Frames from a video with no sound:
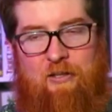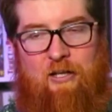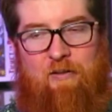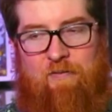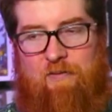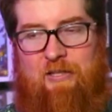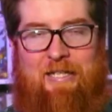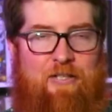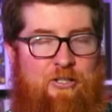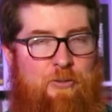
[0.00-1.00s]
kind of
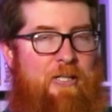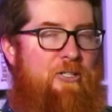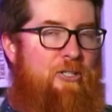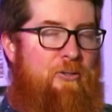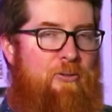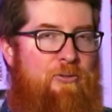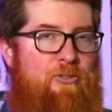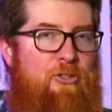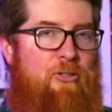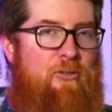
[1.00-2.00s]
lean you into
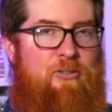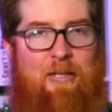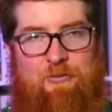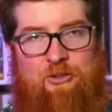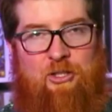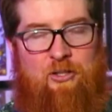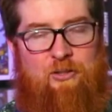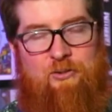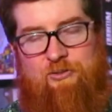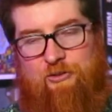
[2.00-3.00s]
certain types of turns.